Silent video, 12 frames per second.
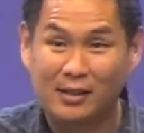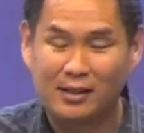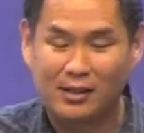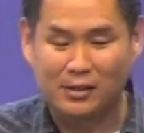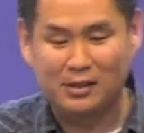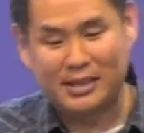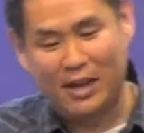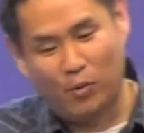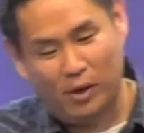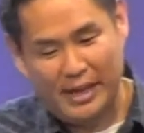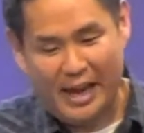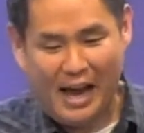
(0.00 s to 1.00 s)
You could say,
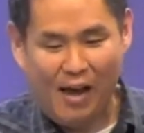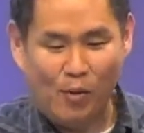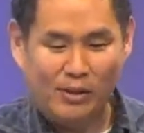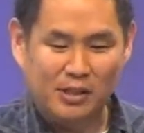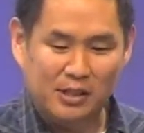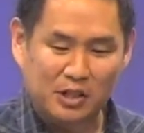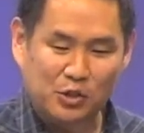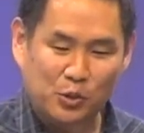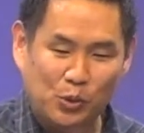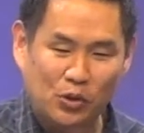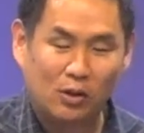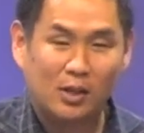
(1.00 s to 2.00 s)
well, yeah, I went to this
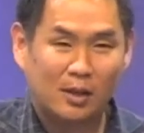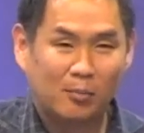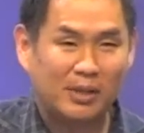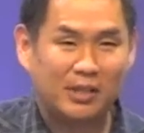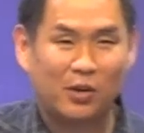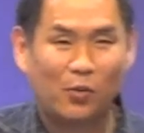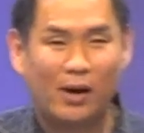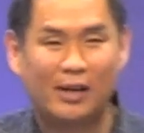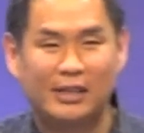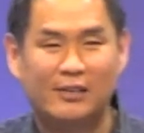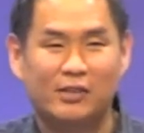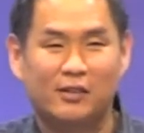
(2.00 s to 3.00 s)
school, but you know what?
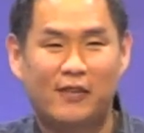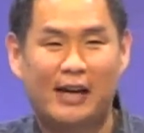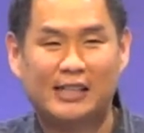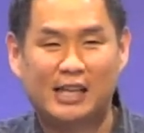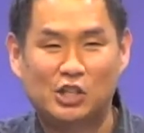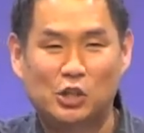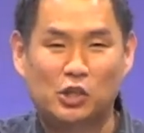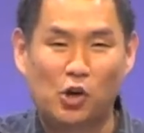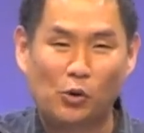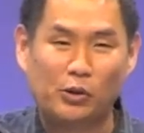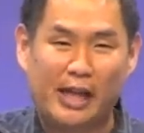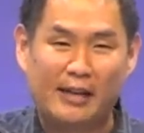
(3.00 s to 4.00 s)
Even the fact that you could go
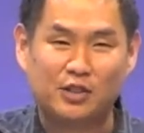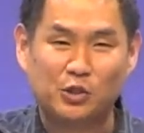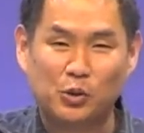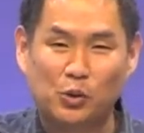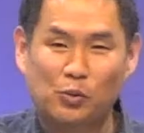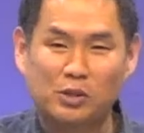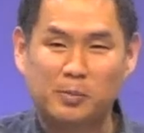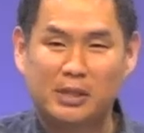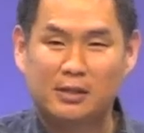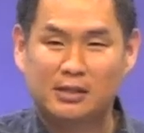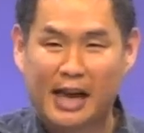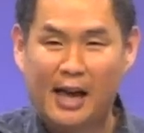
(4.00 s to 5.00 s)
to that school was
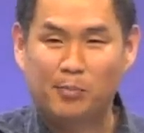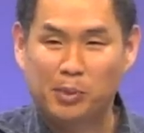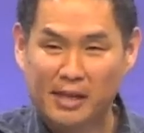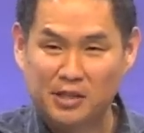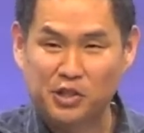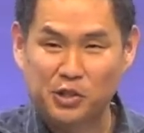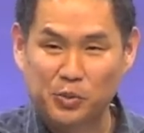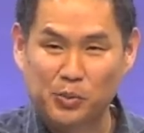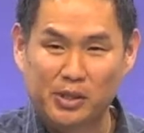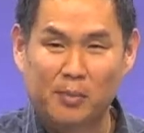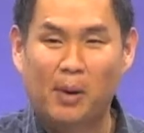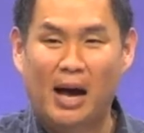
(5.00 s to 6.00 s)
because God blessed you with
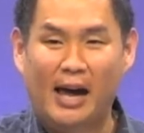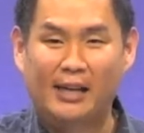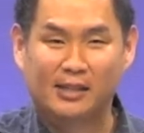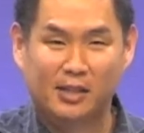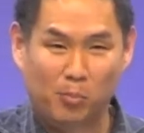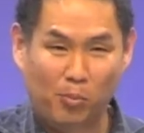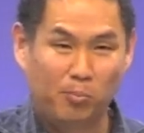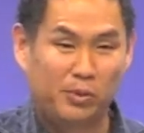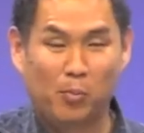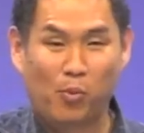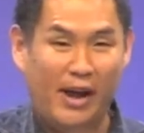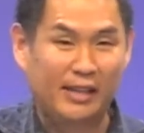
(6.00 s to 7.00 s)
the mind, the, the
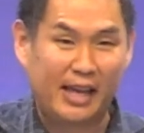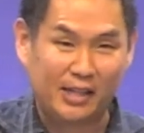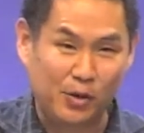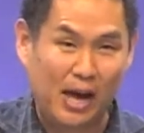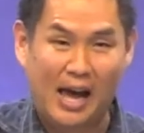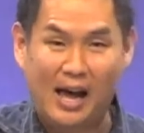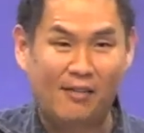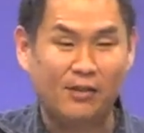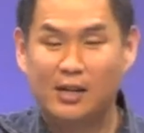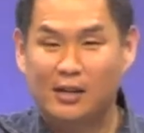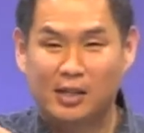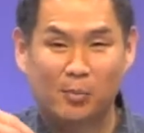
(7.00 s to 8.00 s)
brain that you have,
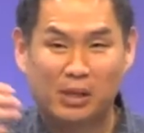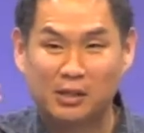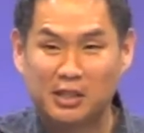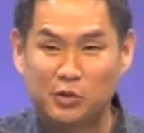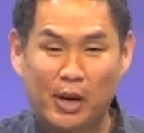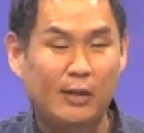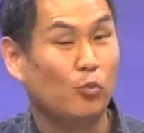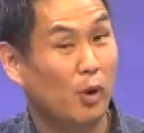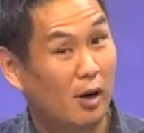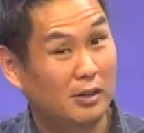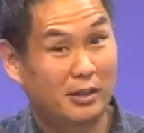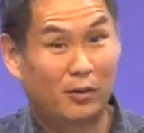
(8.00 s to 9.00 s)
the ability to write.
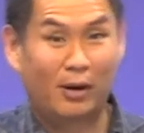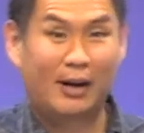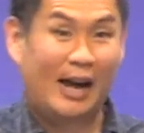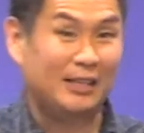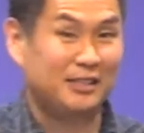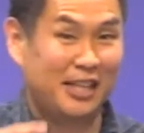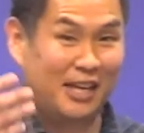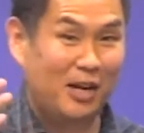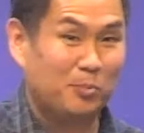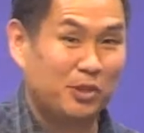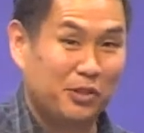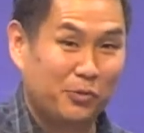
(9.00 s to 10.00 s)
Well, you know what? I stayed
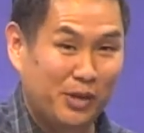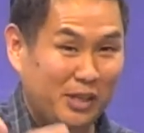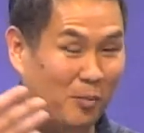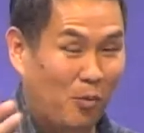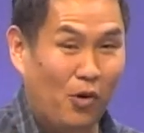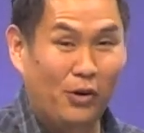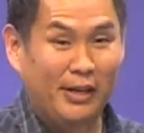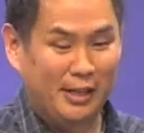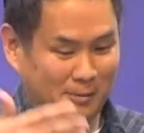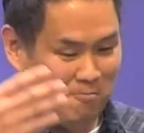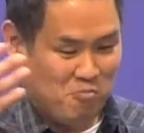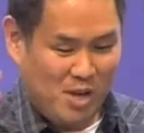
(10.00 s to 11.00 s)
up to three in the morning
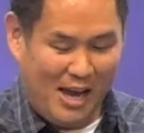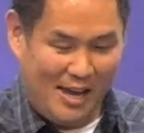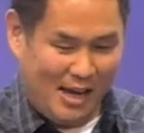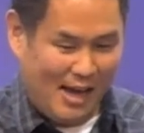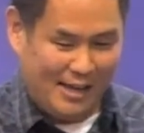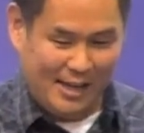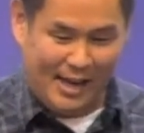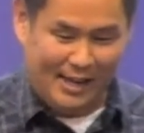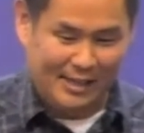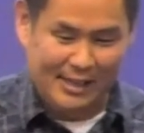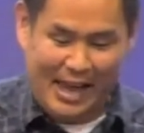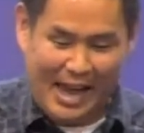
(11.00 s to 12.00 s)
and I, I, I
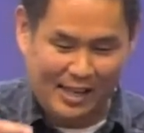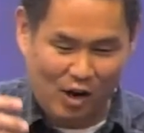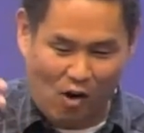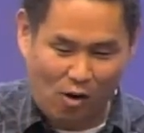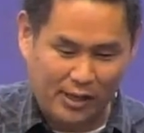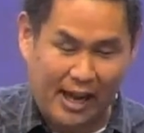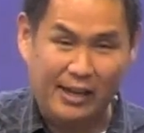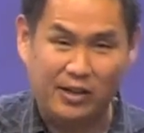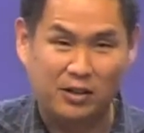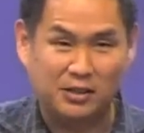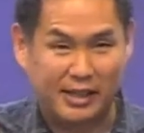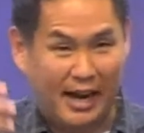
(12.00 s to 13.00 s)
had all
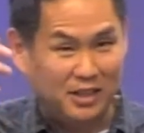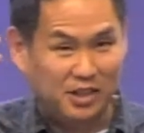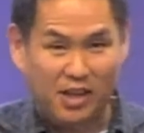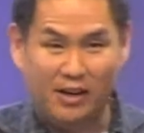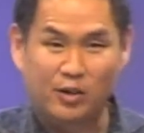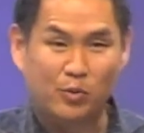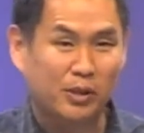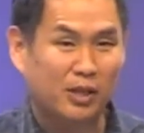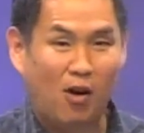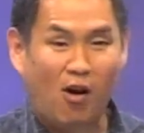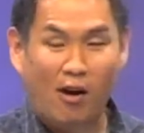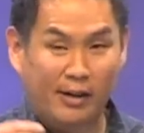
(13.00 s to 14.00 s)
nighters and I studied really
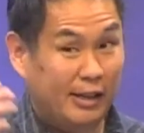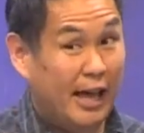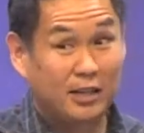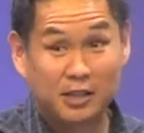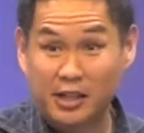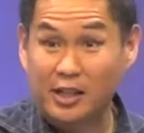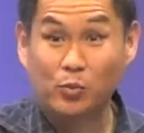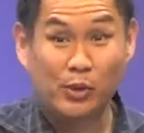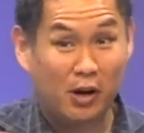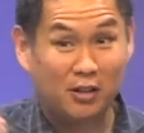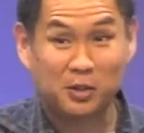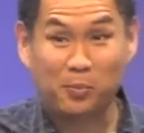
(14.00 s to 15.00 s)
hard, and that's good. We
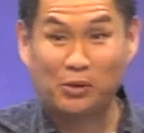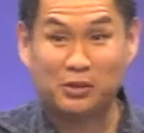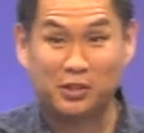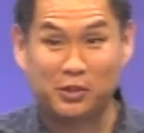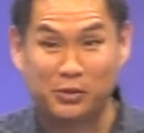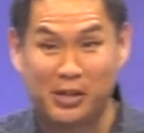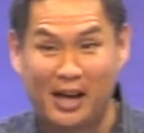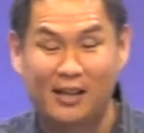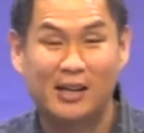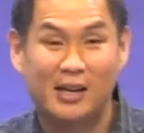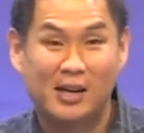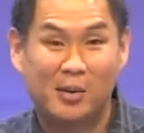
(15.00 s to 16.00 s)
are supposed to do that.
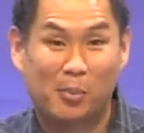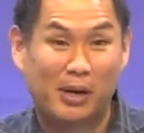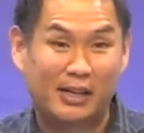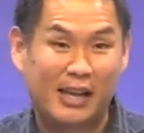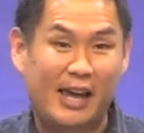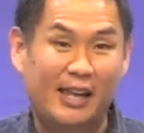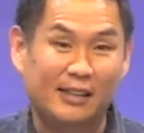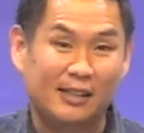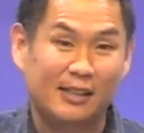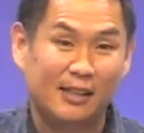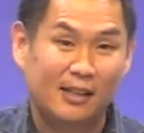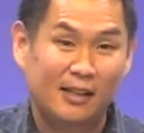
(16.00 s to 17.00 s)
But again,
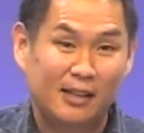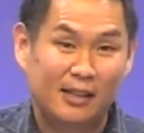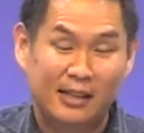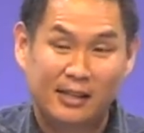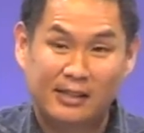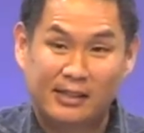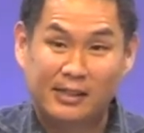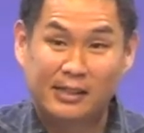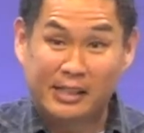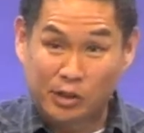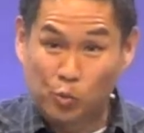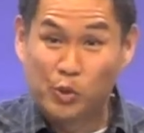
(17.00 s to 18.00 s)

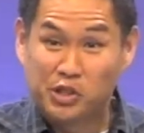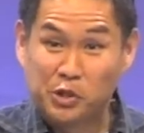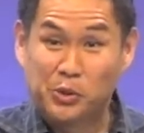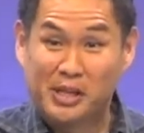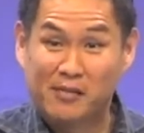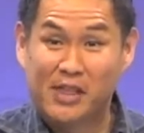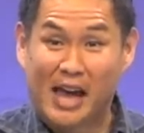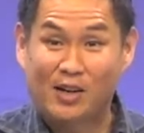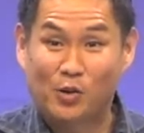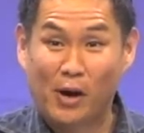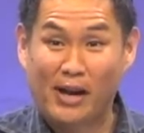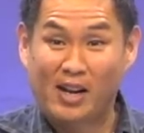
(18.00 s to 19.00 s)
would you give that
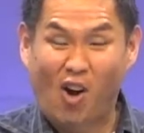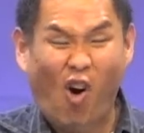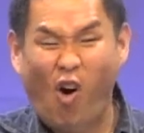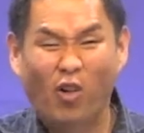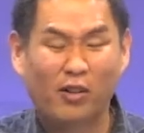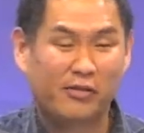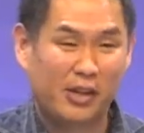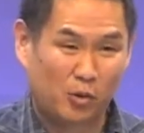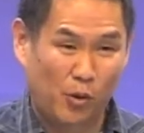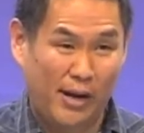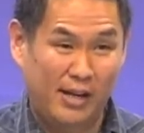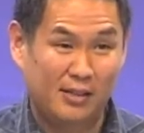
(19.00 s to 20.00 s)
credit, all of the
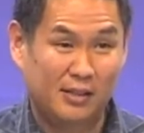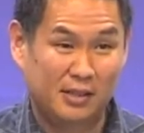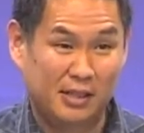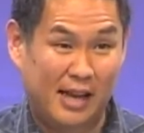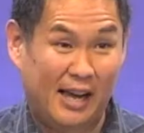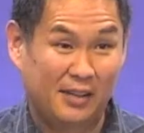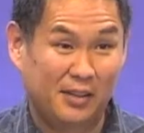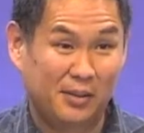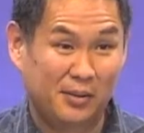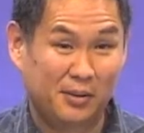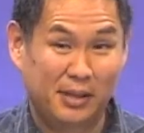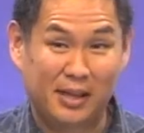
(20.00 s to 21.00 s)
credit to God?
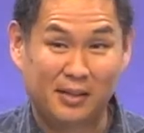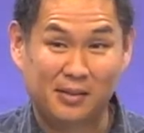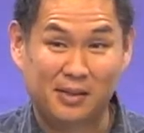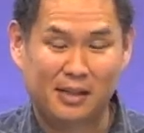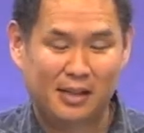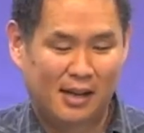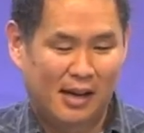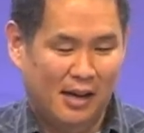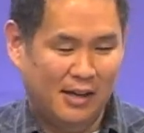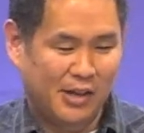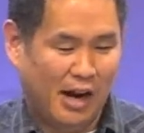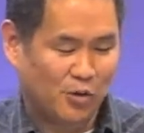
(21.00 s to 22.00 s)
Okay.
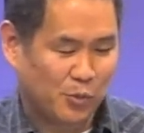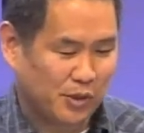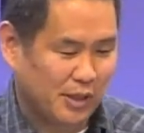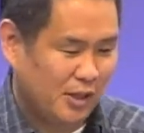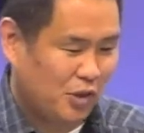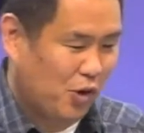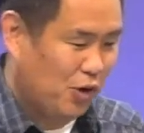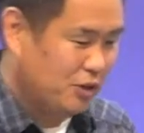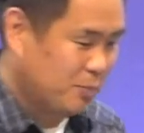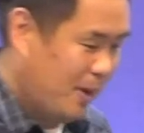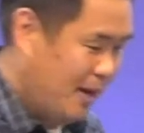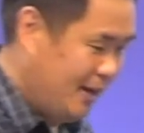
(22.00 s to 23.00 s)
You know, I was really
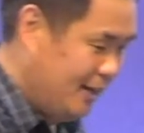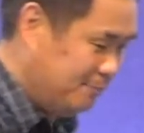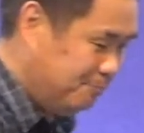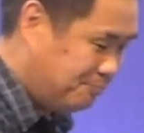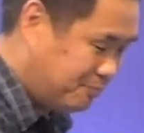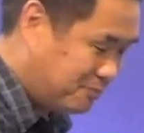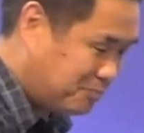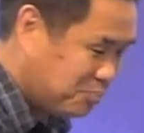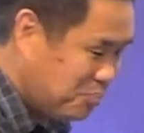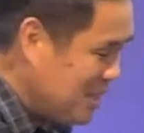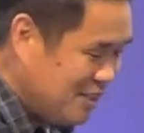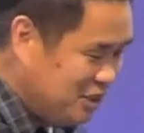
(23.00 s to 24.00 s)
encouraged by um,
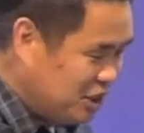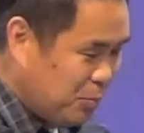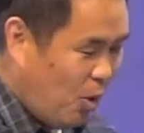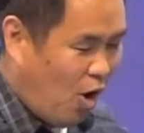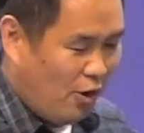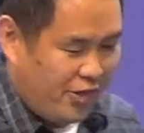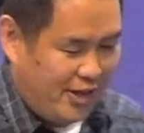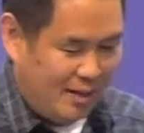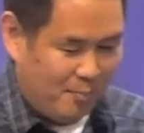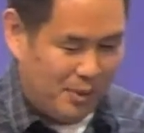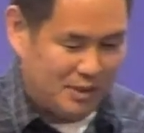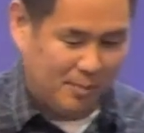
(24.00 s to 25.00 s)
a small
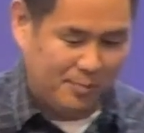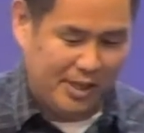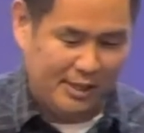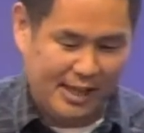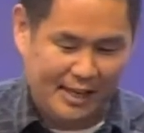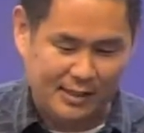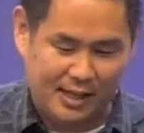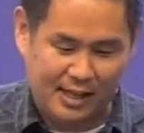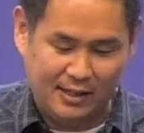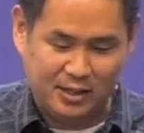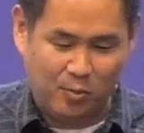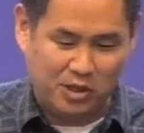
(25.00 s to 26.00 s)
thing, but something that uh,
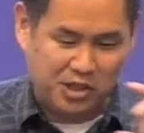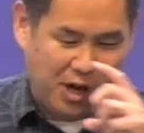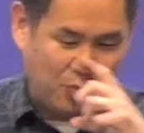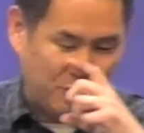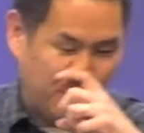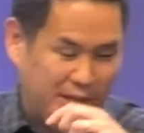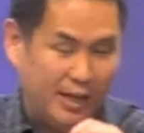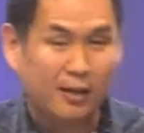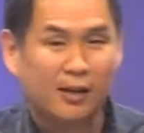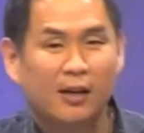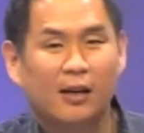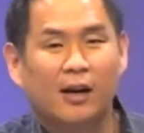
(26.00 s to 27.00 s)
someone shared with me
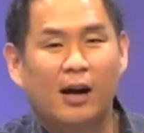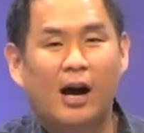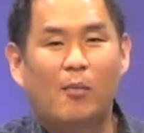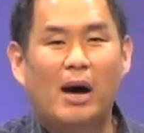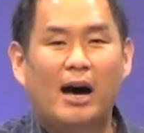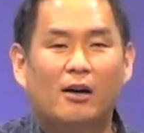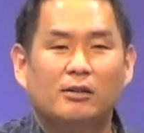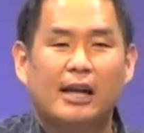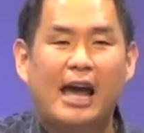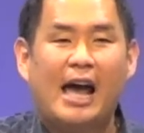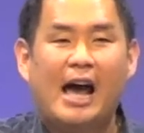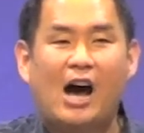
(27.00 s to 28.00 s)
about
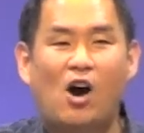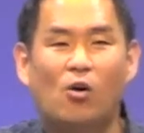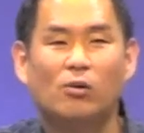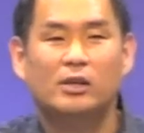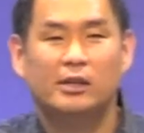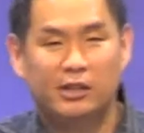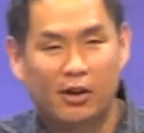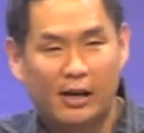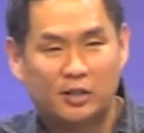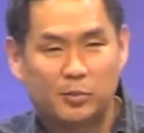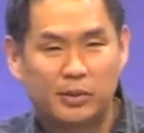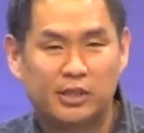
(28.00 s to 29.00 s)
how you know,
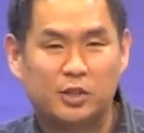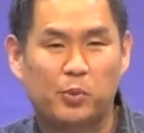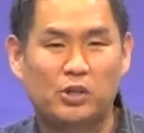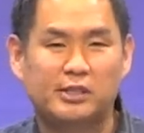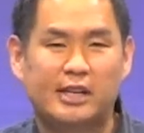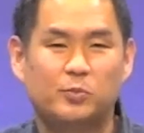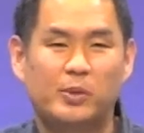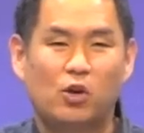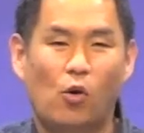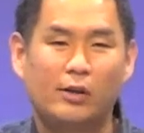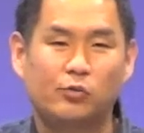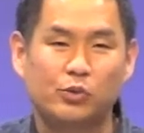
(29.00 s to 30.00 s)
has, this person has been
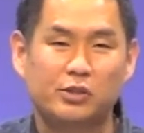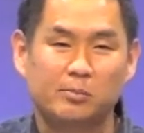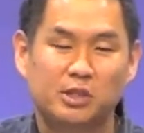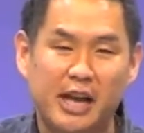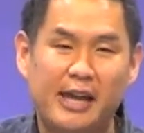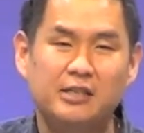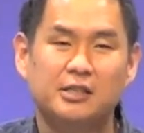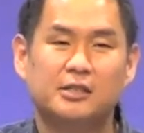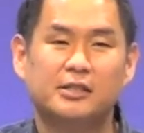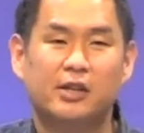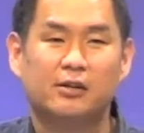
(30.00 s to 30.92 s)
going through some changes in their